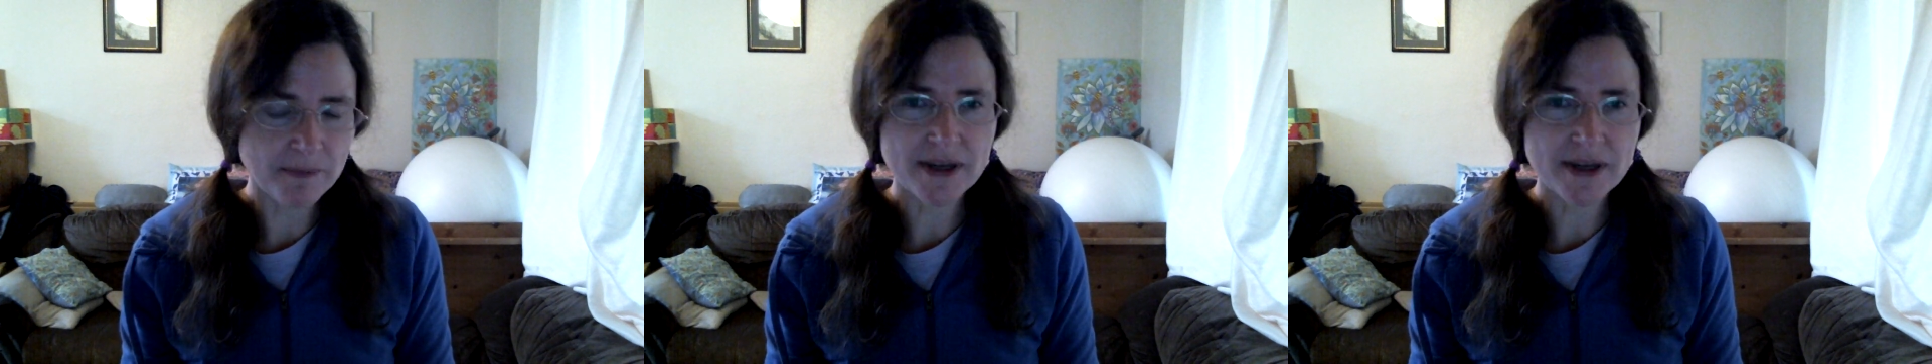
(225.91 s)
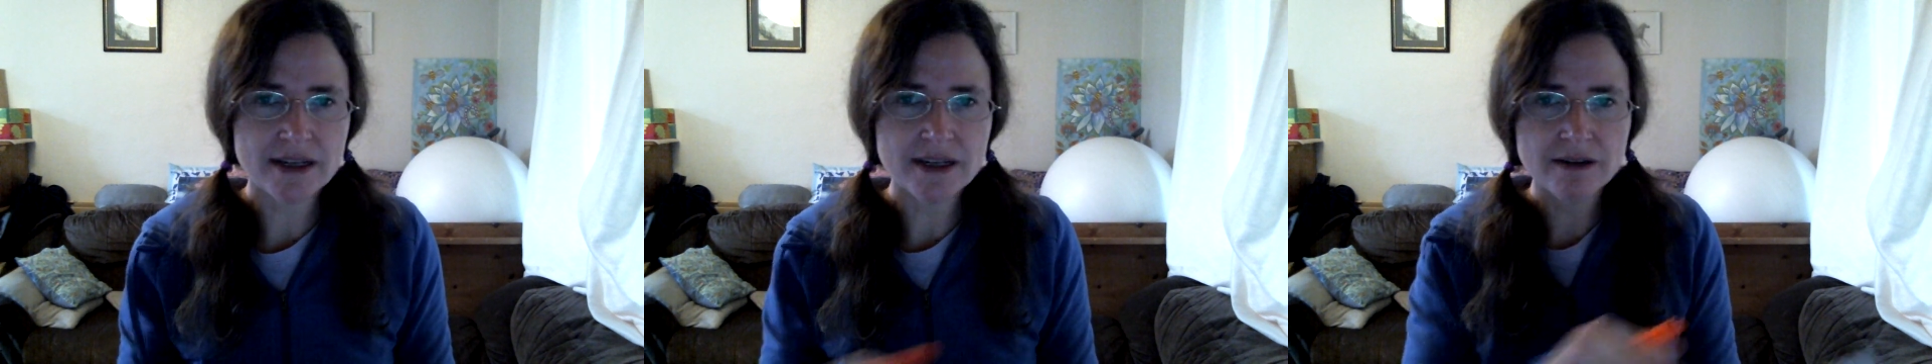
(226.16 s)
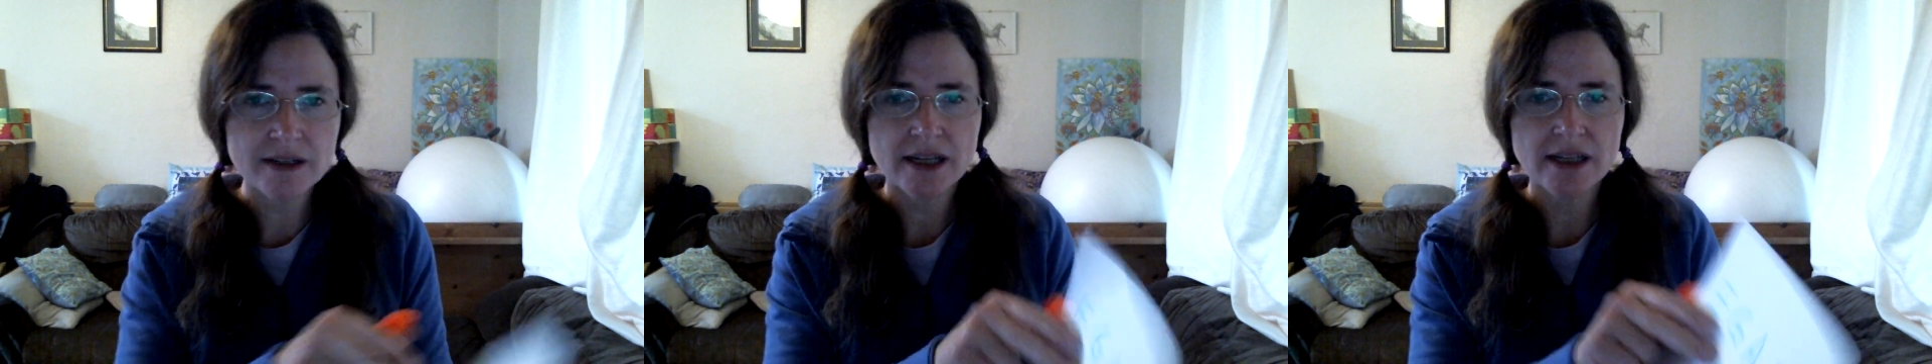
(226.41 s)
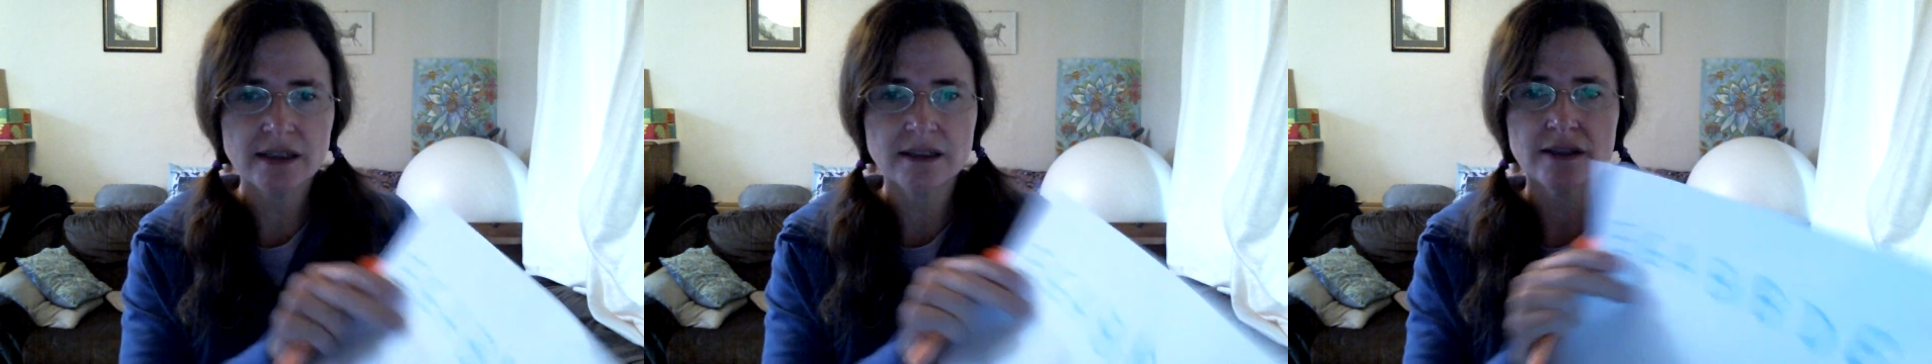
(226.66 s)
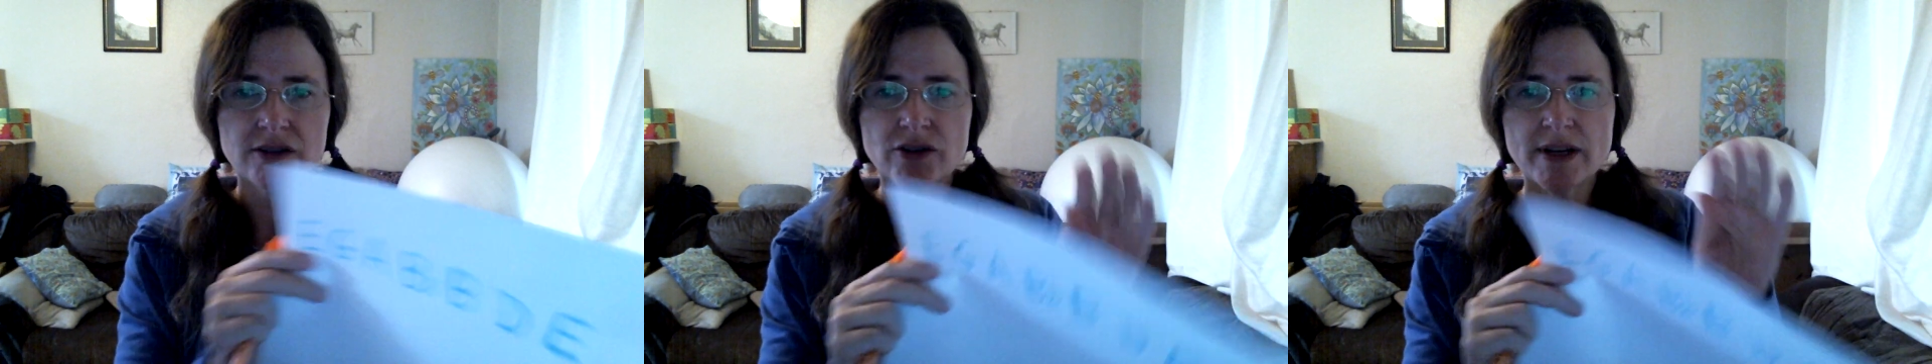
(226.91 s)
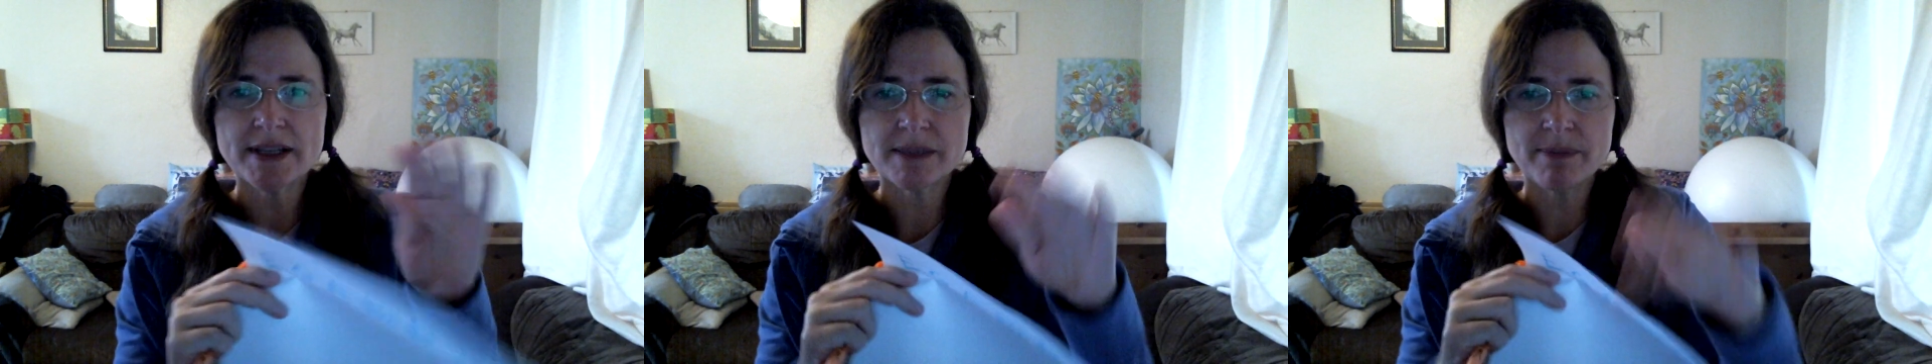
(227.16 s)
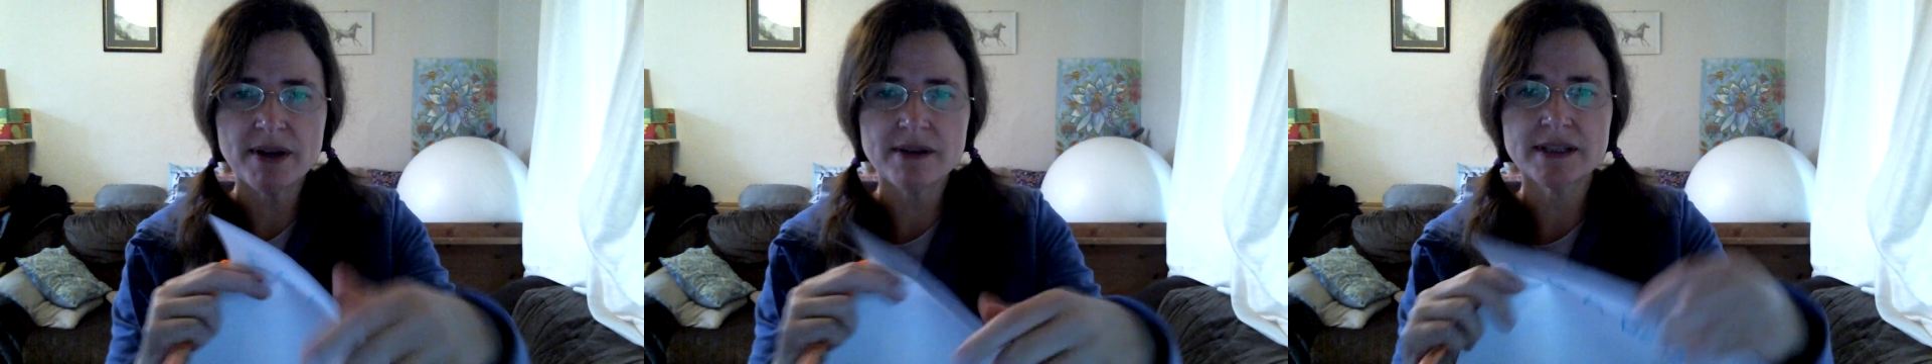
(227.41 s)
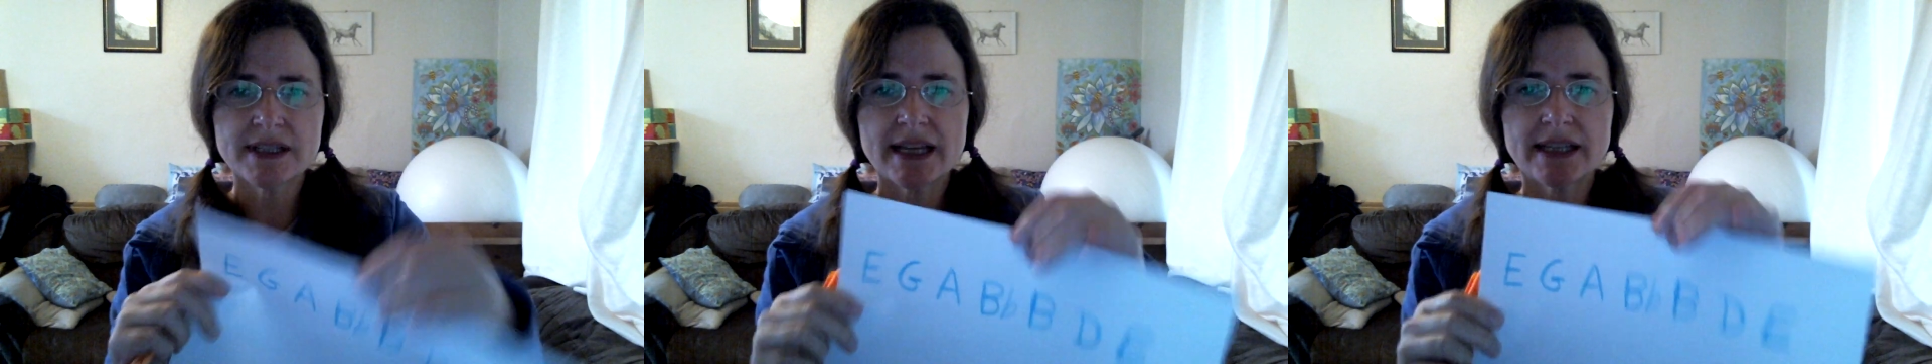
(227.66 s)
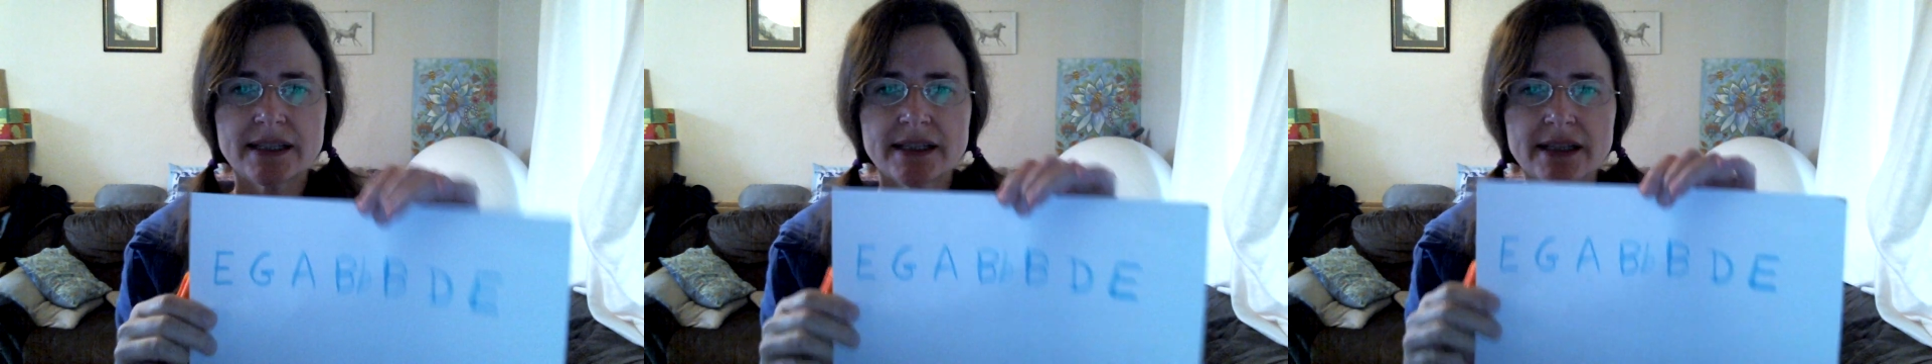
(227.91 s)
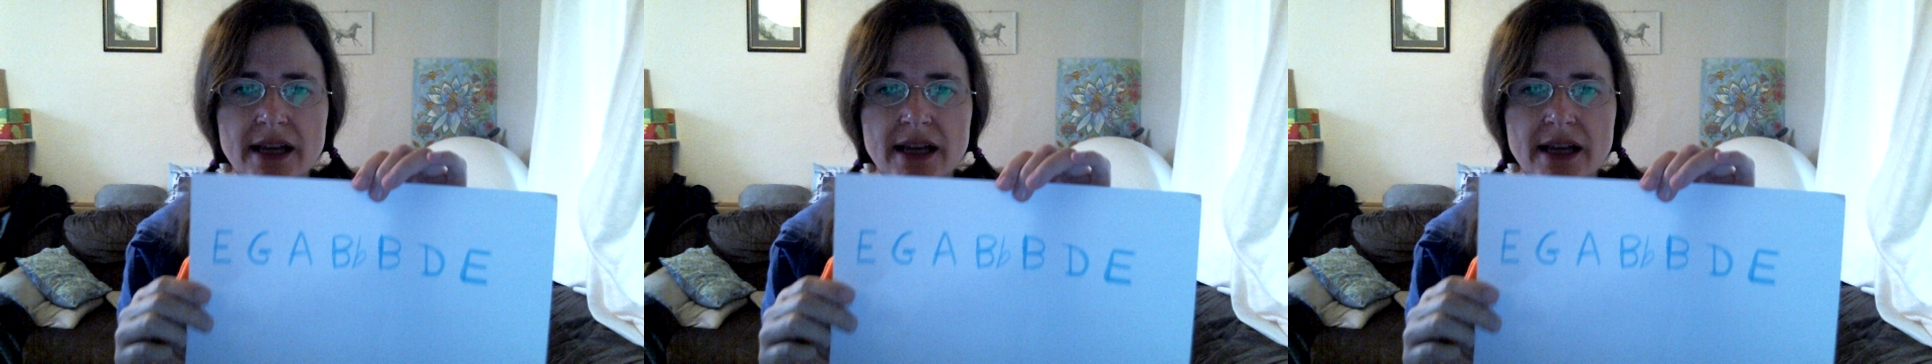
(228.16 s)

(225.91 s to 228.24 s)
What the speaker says: but you can transpose this